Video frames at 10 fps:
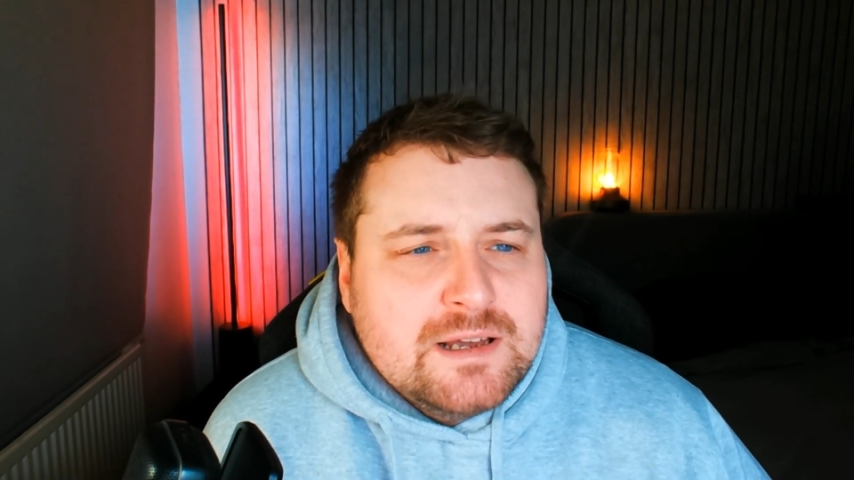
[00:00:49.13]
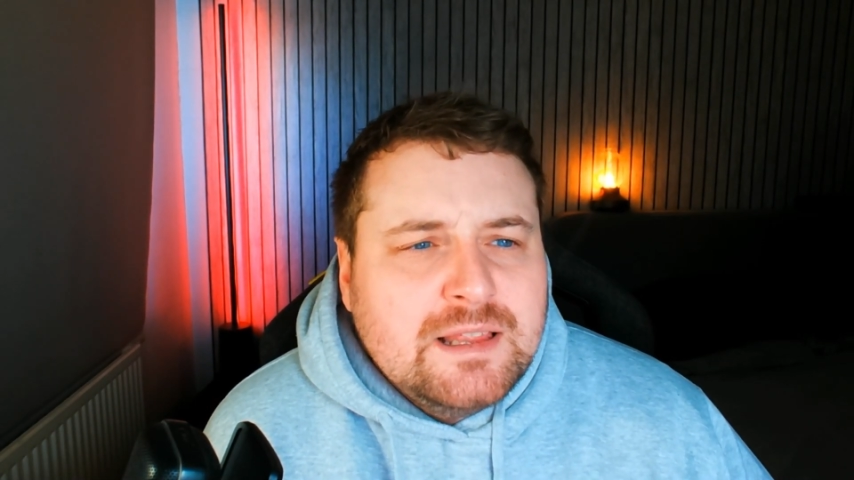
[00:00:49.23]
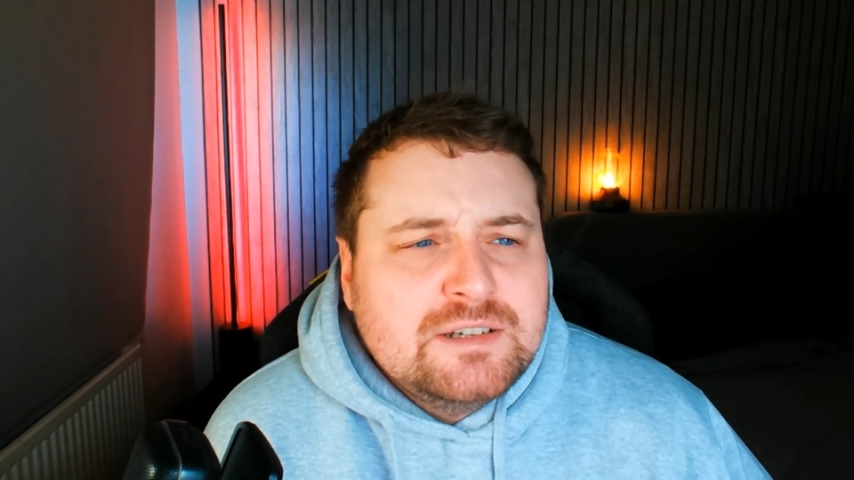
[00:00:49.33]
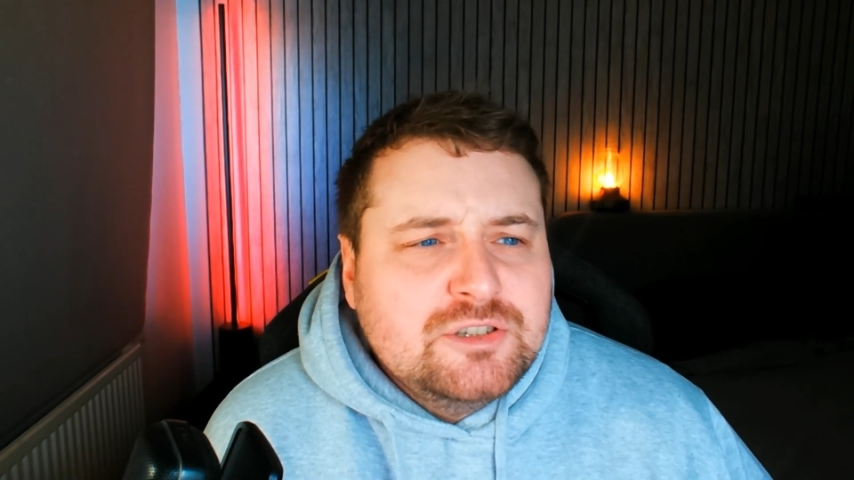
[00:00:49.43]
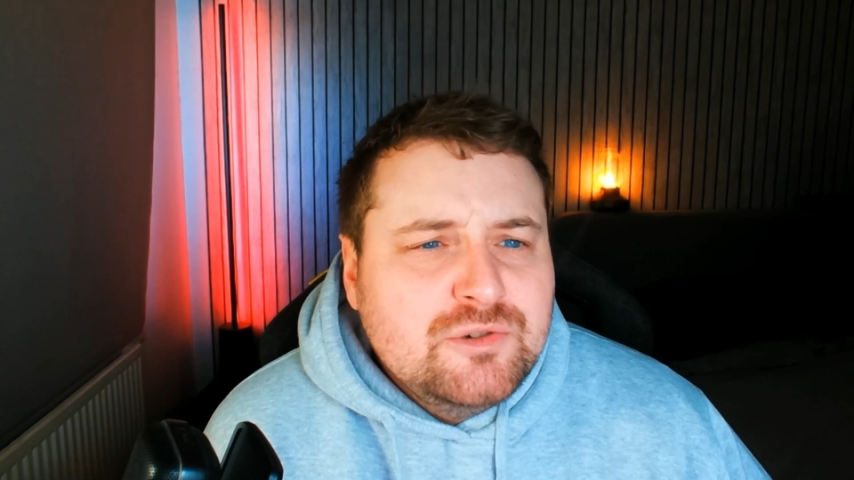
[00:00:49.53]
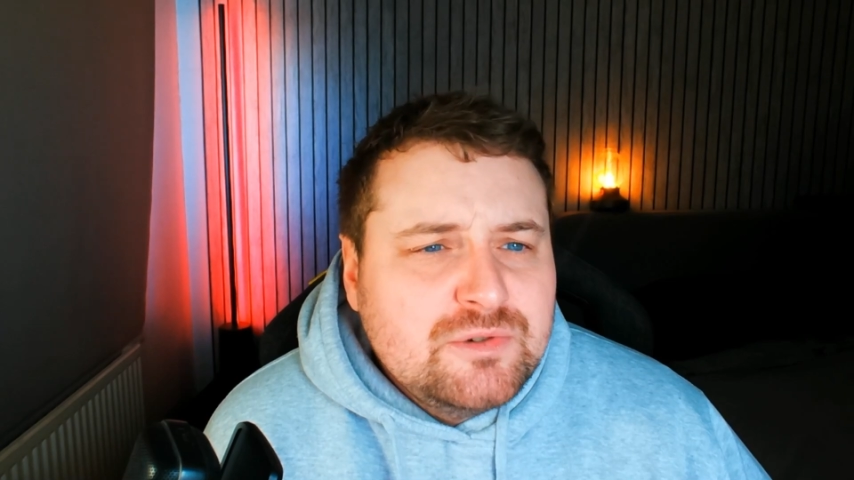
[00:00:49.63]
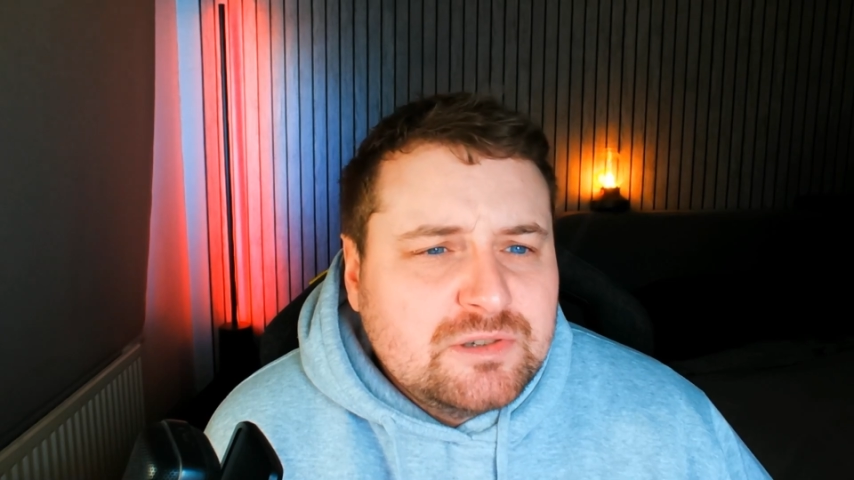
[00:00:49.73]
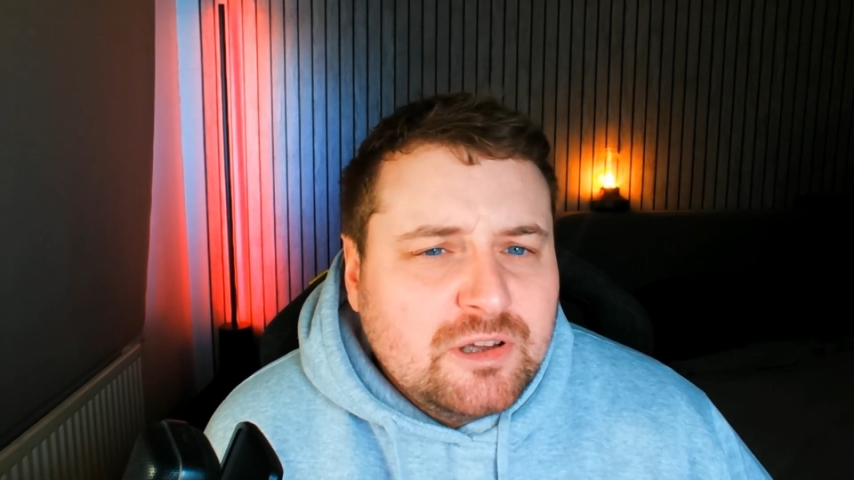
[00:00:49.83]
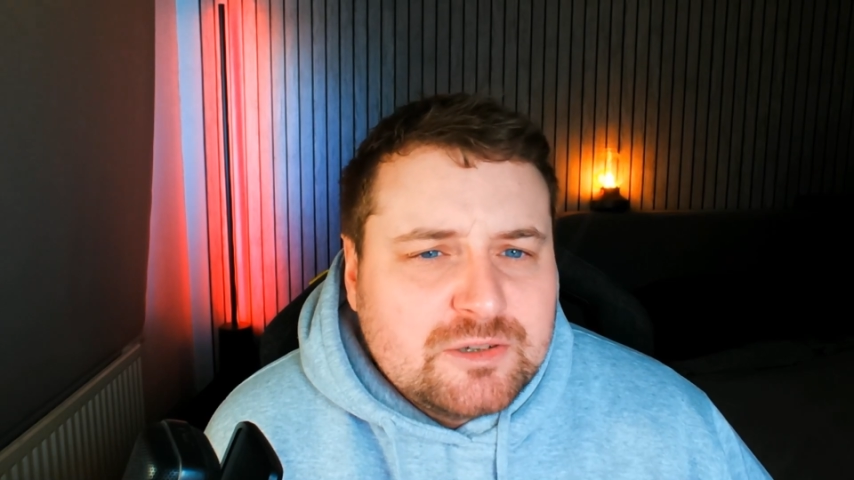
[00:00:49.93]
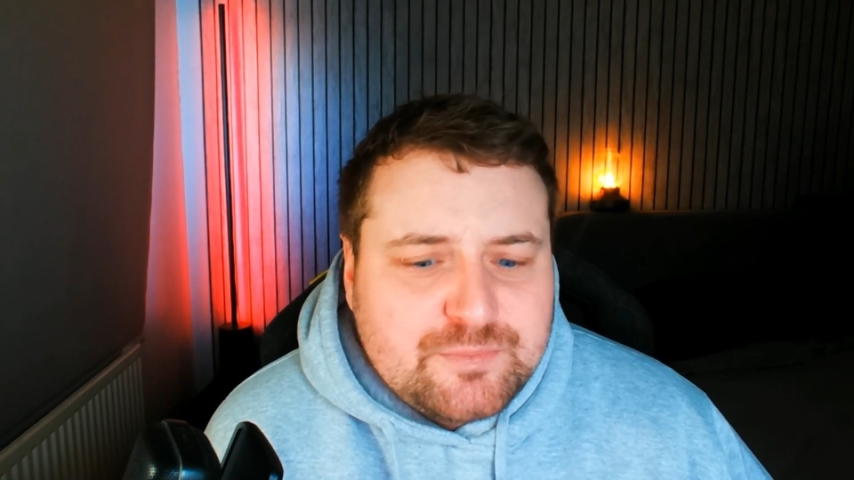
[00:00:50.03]
Let's do
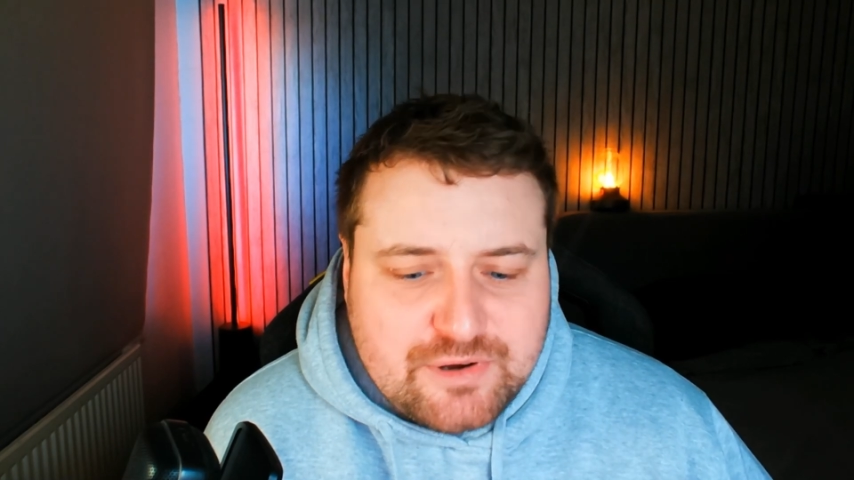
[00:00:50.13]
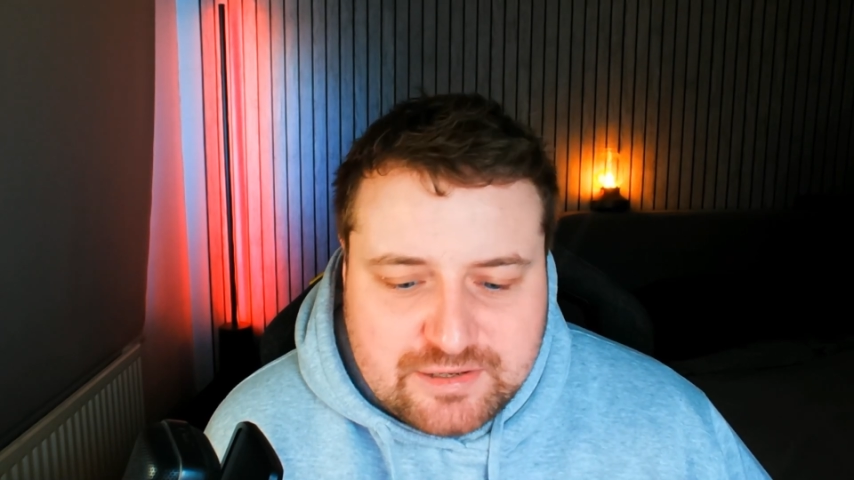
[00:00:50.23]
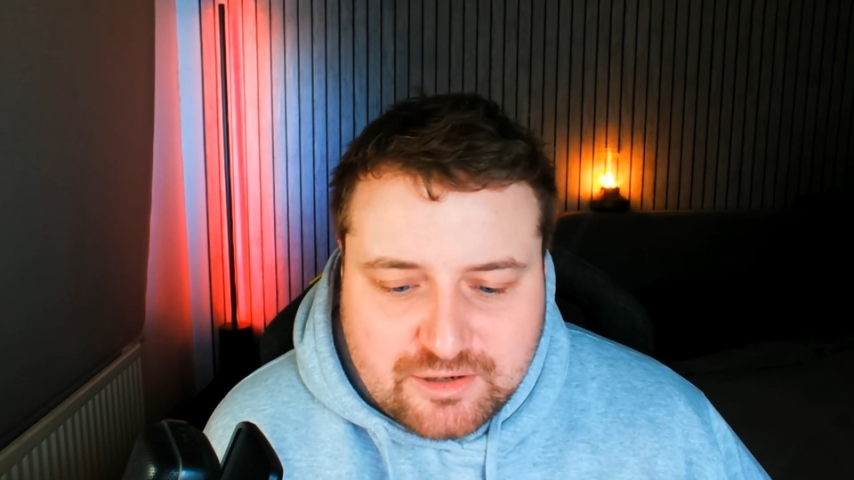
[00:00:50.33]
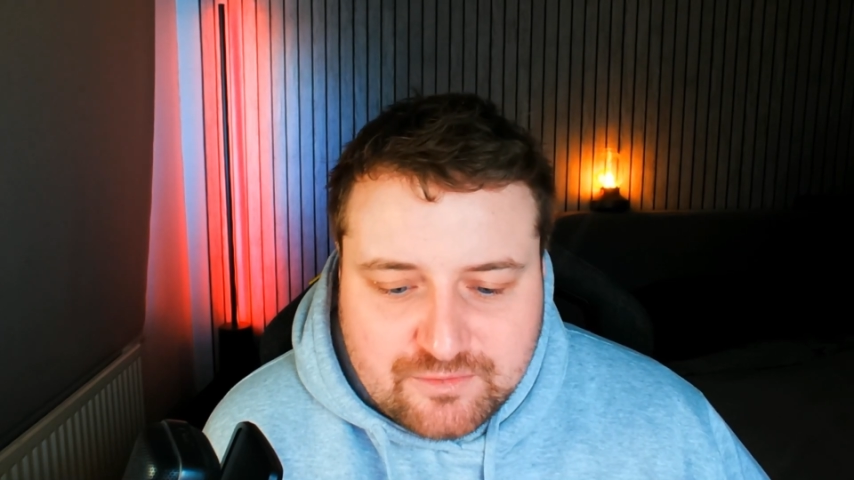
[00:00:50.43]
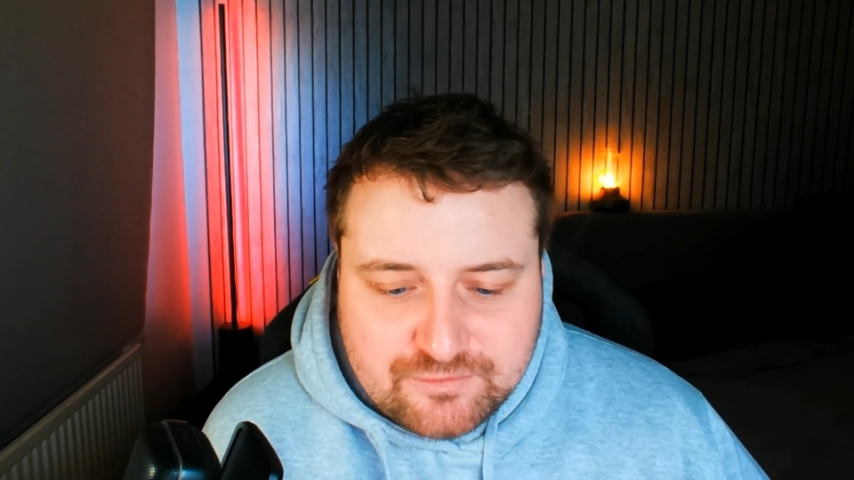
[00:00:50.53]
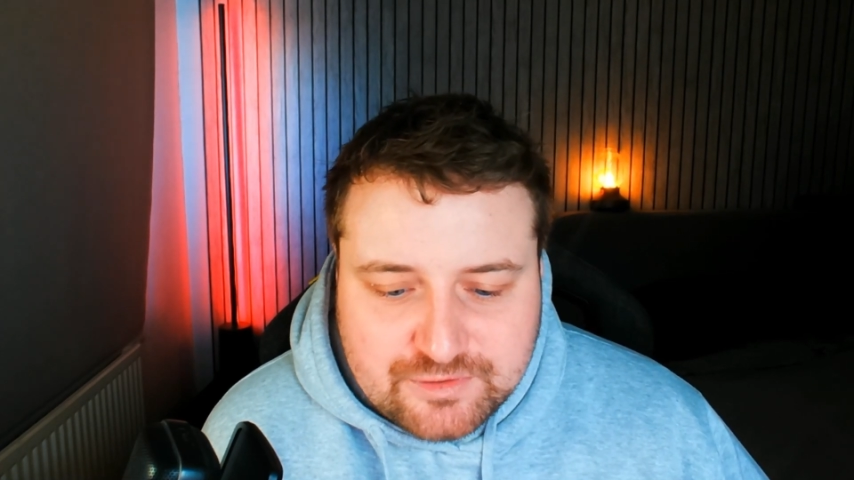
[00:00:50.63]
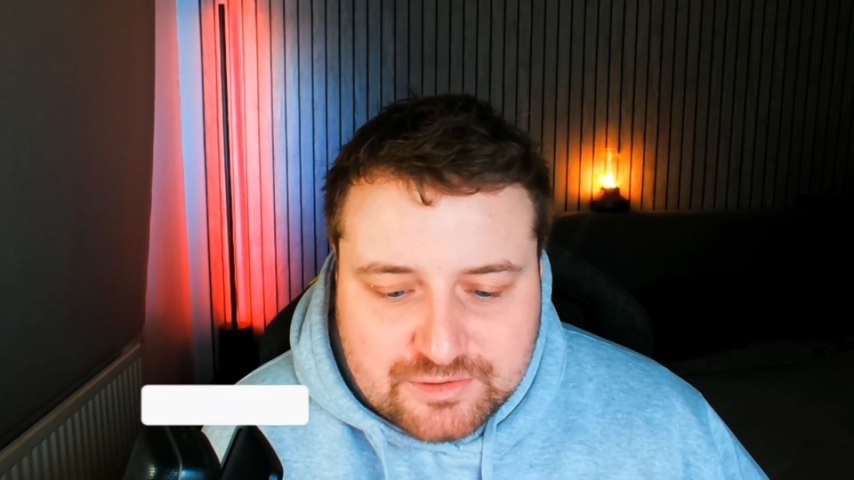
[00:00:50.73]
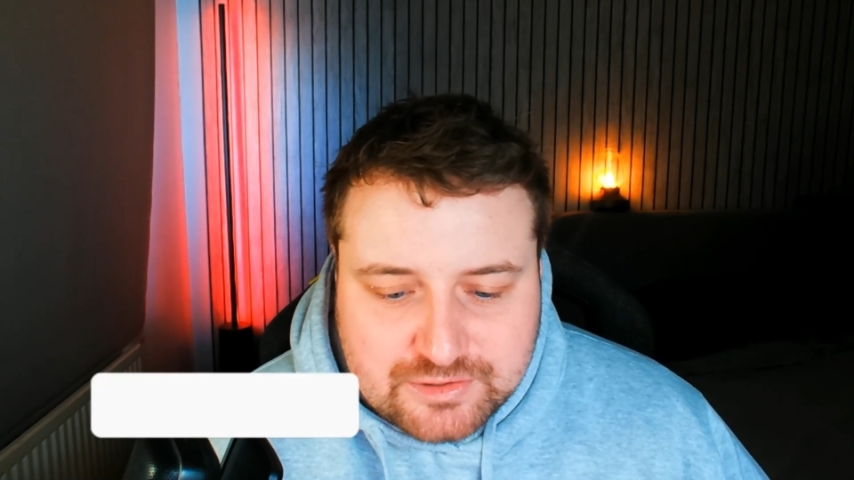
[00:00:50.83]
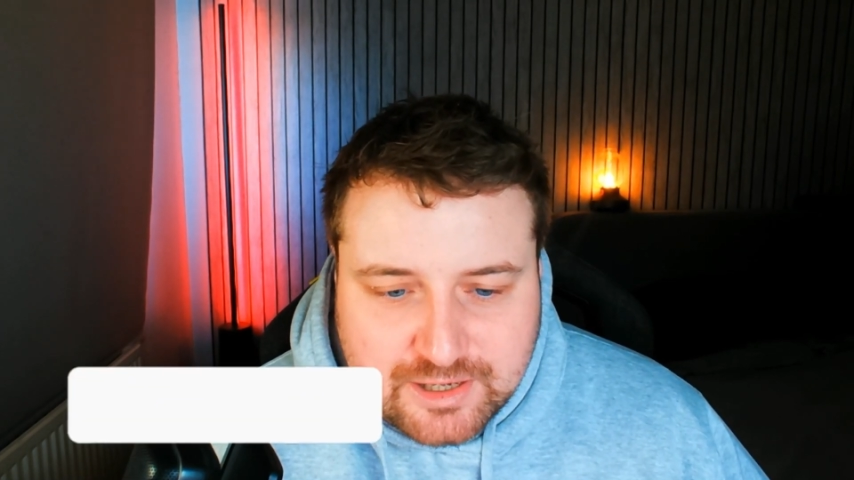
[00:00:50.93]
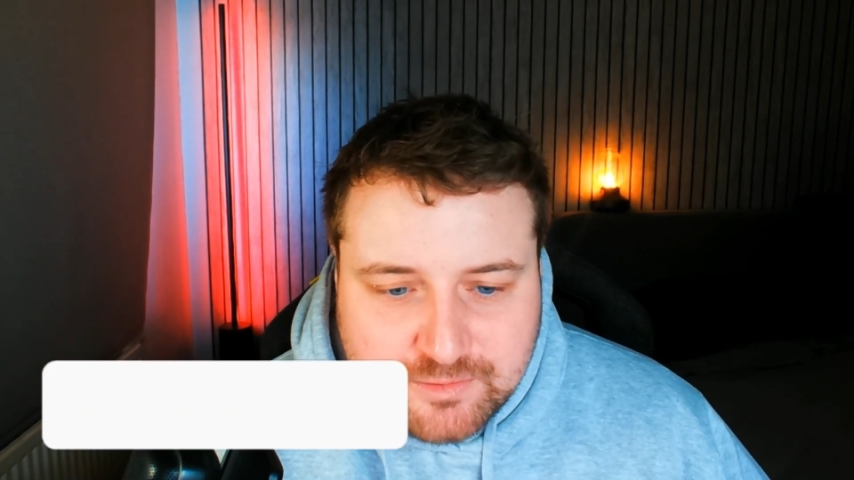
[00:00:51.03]
Slot's press
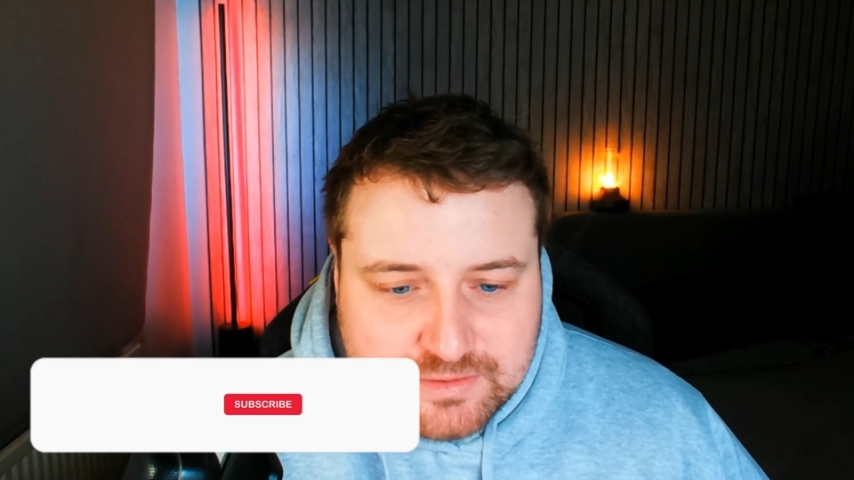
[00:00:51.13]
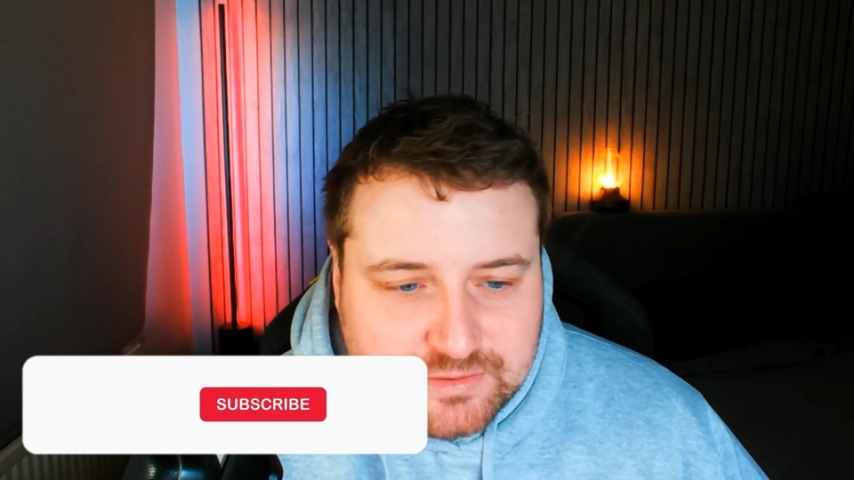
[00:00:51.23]
conference, shall we?